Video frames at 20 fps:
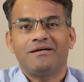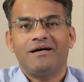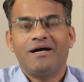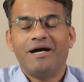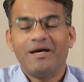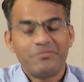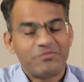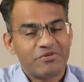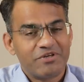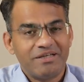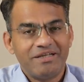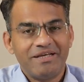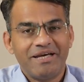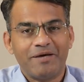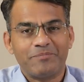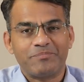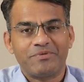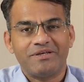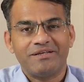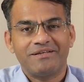I'm really
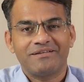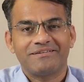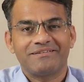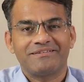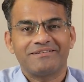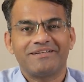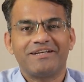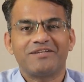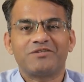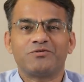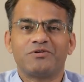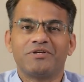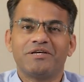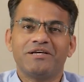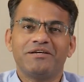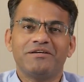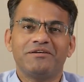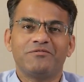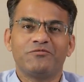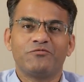happy that today